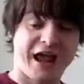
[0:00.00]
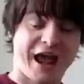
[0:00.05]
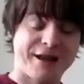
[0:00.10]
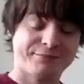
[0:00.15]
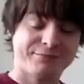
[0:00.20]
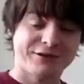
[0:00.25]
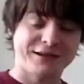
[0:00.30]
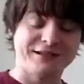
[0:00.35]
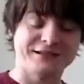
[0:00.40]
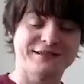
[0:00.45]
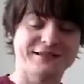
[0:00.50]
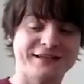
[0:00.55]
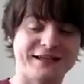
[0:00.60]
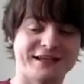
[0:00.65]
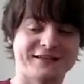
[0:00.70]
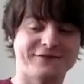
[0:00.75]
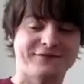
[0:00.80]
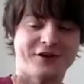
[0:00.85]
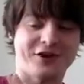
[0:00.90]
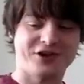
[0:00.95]
and plus
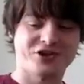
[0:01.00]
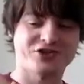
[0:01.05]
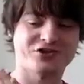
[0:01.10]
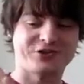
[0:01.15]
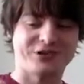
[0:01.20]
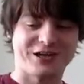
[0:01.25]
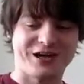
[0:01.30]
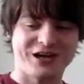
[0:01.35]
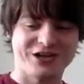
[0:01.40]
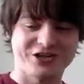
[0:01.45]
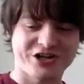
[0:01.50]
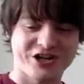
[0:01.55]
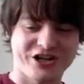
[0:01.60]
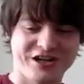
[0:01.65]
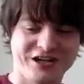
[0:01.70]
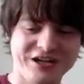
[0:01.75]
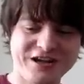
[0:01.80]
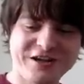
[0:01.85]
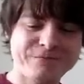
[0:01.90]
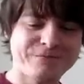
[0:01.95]
six for
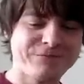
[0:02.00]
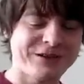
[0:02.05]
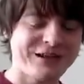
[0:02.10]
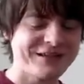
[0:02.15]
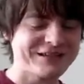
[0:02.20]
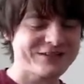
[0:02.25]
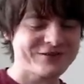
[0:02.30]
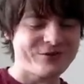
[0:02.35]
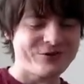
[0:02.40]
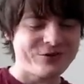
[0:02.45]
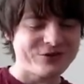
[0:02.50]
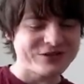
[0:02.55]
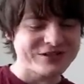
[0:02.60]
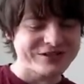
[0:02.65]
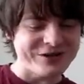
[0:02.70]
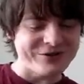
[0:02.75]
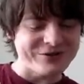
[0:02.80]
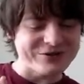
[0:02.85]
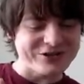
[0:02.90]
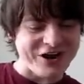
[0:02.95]
Australasia, plus
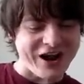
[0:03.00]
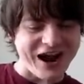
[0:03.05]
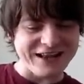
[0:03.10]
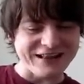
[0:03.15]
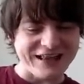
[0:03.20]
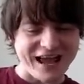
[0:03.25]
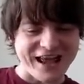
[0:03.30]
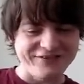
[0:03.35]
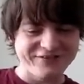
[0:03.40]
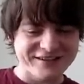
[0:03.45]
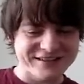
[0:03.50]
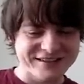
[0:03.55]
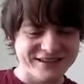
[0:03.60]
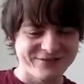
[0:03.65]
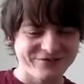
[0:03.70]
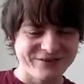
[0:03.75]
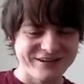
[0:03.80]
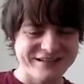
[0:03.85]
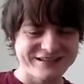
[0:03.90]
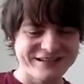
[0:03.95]
also Thailand for
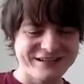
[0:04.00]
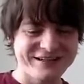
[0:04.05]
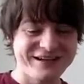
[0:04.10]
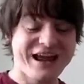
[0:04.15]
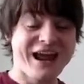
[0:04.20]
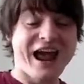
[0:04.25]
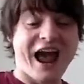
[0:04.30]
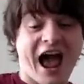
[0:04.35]
some reason.